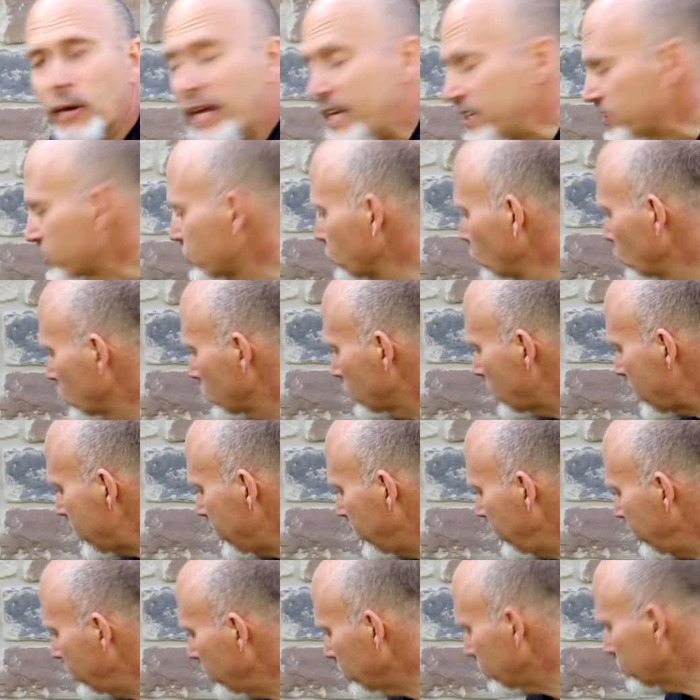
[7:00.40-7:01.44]
Okay, so we're right
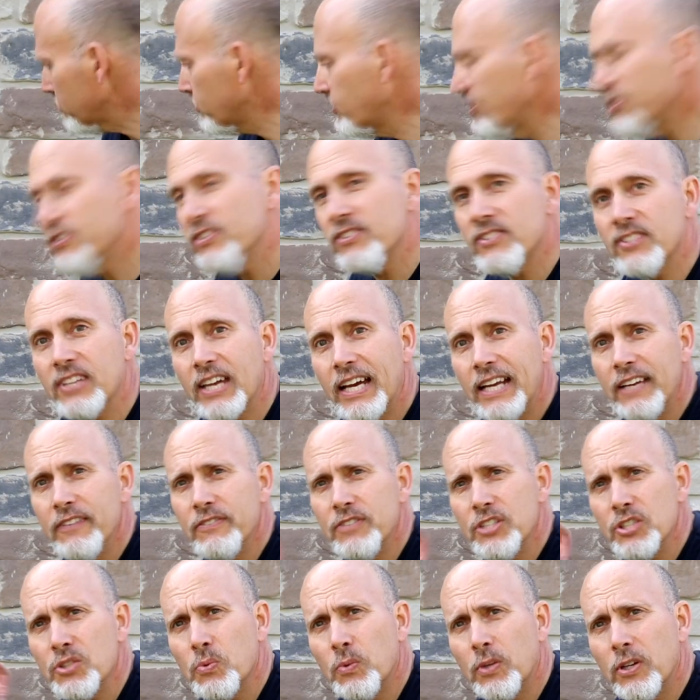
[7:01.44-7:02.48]
here. This is kind
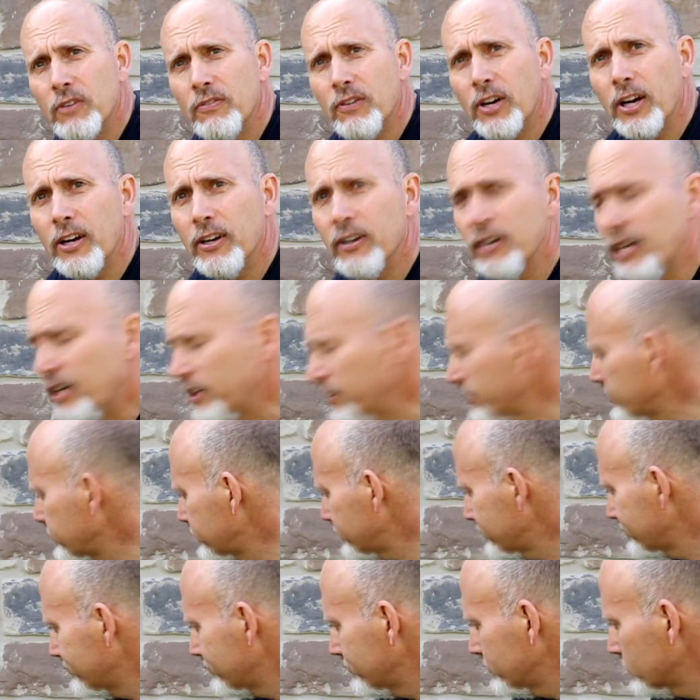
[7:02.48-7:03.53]
of just one of our uh,
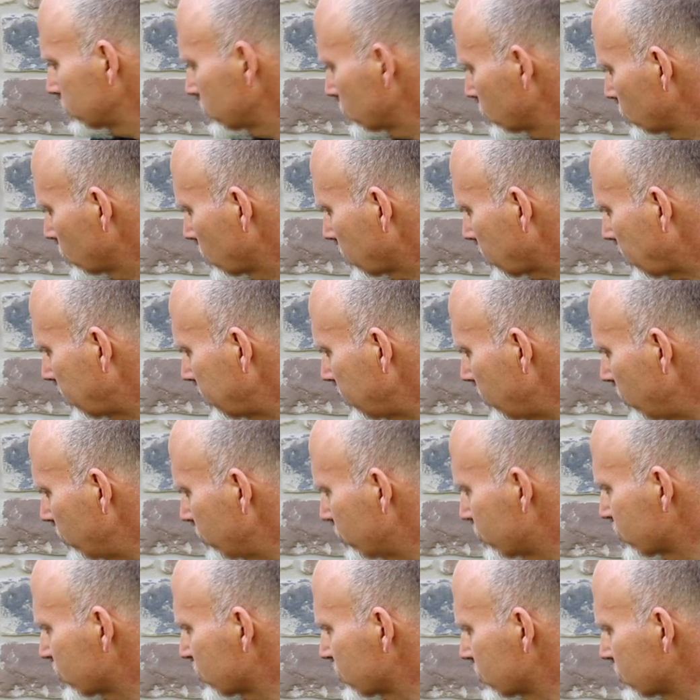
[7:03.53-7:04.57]
kind of